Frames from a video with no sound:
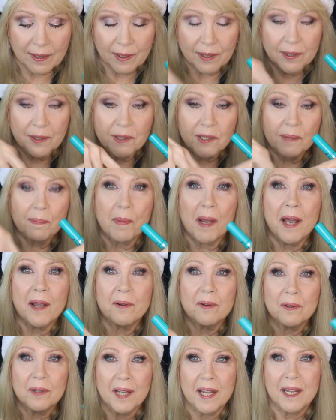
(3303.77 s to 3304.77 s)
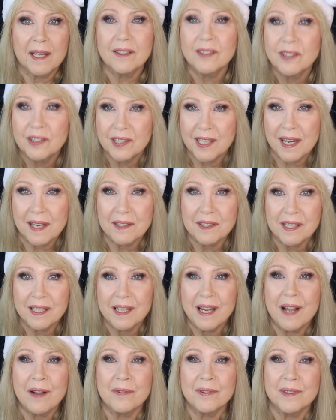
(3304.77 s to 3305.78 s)
little spider legs dancing
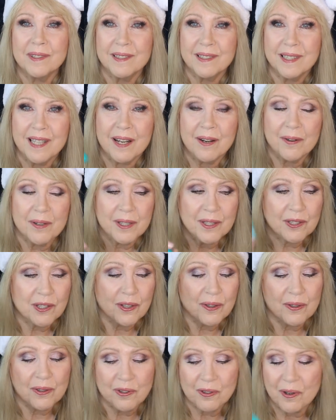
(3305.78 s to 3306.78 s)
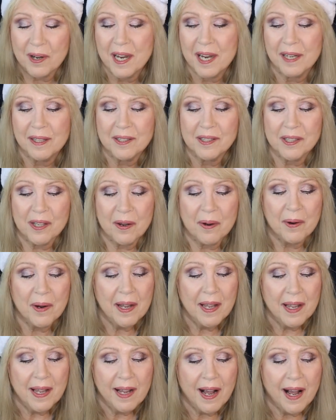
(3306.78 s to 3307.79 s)
out down into the drain. So
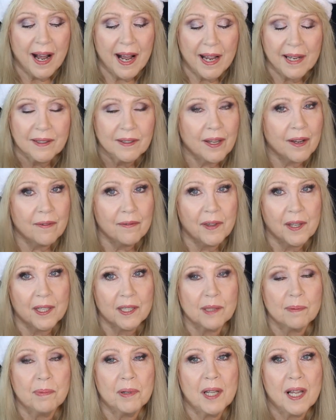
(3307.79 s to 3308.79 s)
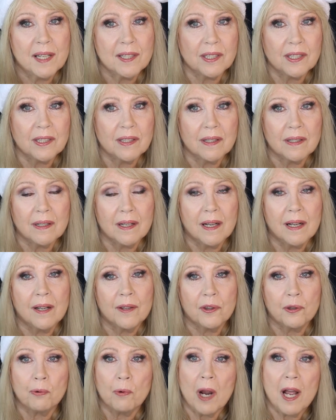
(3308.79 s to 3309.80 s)
I love this. Plus
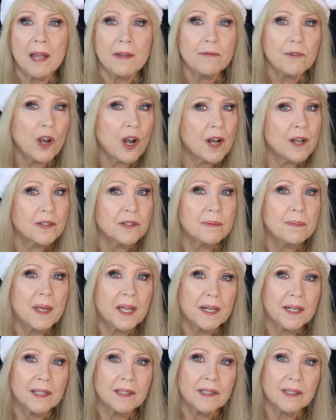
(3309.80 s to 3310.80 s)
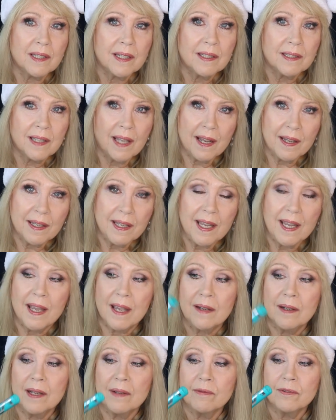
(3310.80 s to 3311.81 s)
Thrive Cosmetics, is,
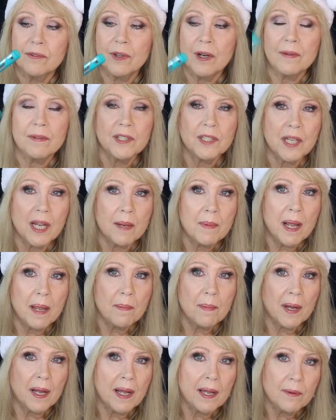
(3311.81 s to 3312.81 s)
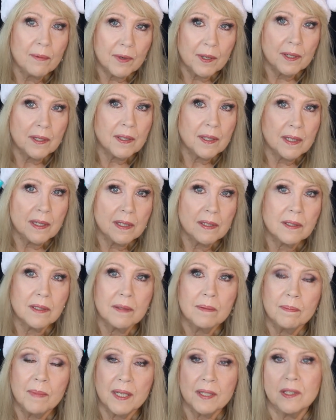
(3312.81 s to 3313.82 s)
again, for every time I buy one of
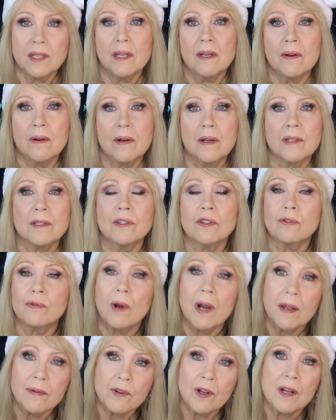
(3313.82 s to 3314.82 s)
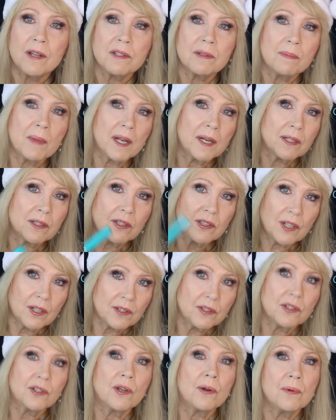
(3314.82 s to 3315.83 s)
these mascaras, Thrive Cosmetics
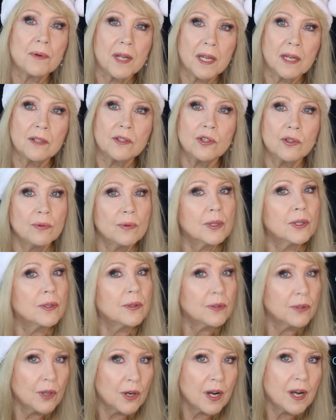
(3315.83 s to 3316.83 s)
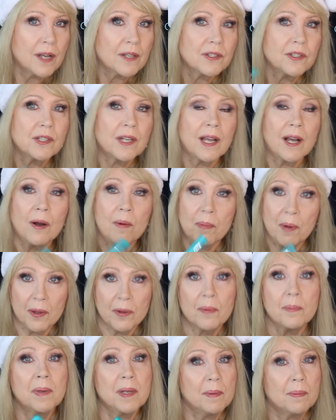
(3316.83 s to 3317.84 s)
does donate to a good cause to help
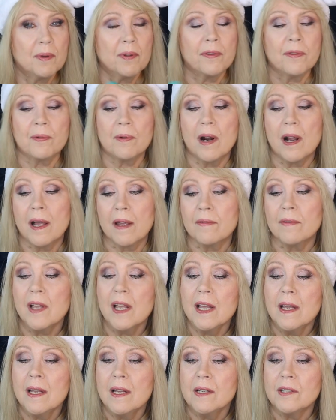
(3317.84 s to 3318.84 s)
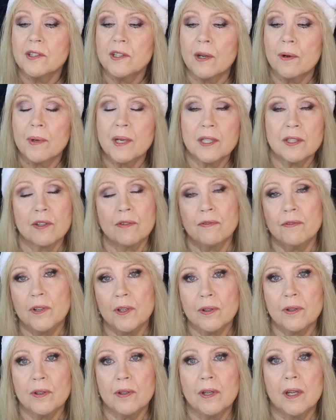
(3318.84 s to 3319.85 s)
other people thrive. So it's a
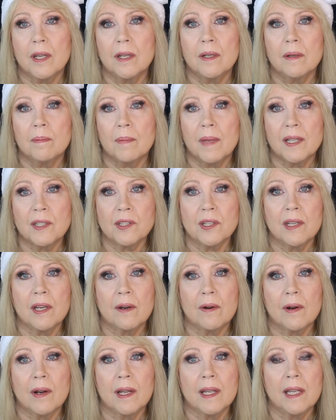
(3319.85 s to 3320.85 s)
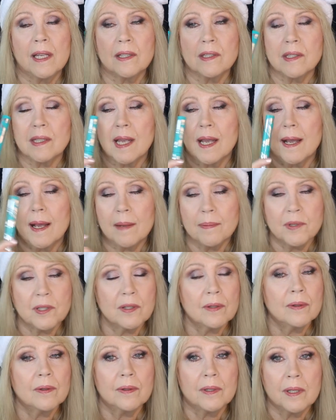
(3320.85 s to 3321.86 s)
feel-good mascara. It's
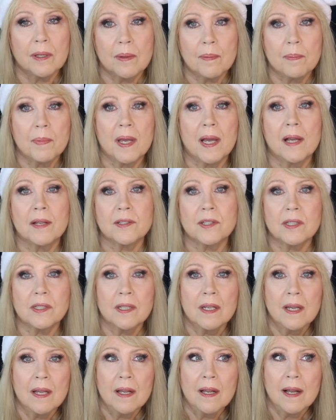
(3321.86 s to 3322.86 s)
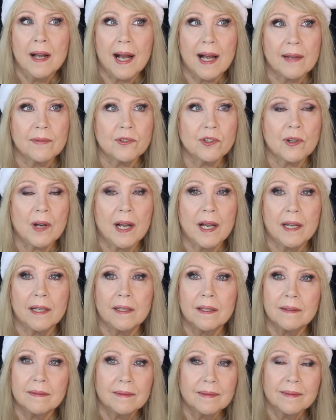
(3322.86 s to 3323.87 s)
absolutely the best. I've
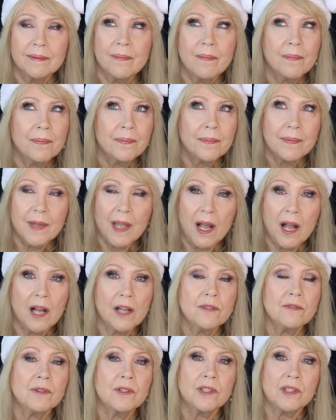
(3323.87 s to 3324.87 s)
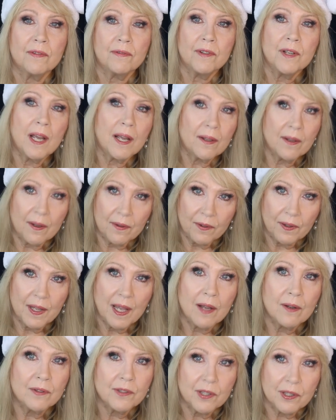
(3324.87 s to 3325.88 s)
tried hundreds, if not
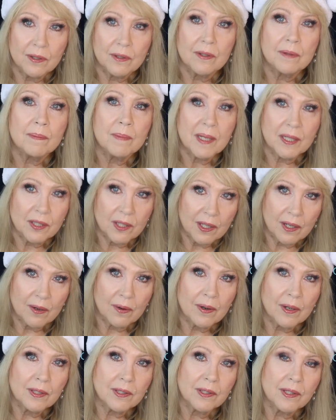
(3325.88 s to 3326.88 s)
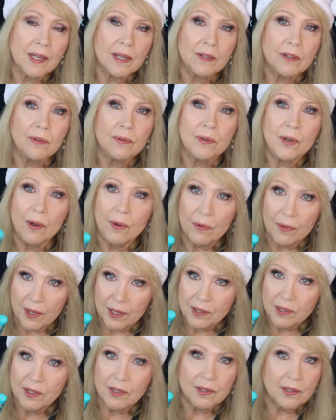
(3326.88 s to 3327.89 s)
1,000 mascaras, and you know
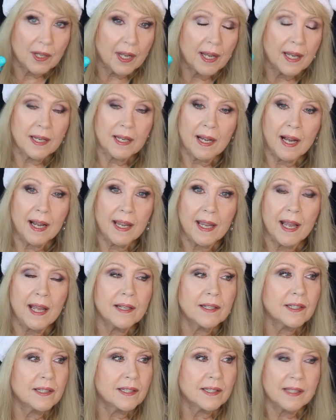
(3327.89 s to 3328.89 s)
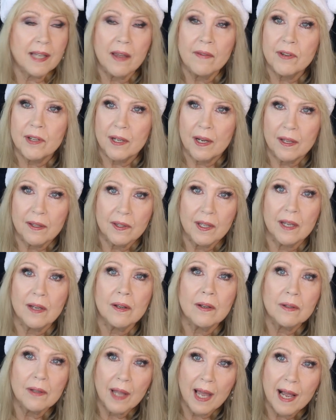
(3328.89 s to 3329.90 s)
this because I had 7, I
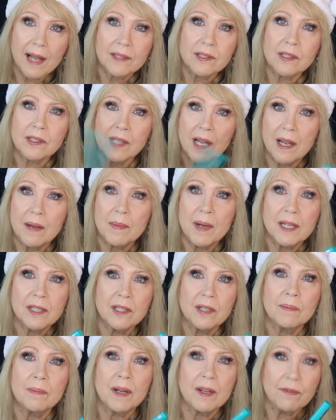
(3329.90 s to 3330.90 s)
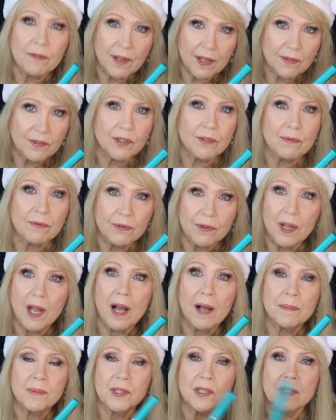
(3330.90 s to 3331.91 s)
think, last time I did my faves and
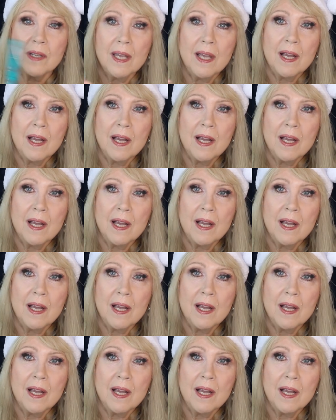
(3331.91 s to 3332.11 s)
flops.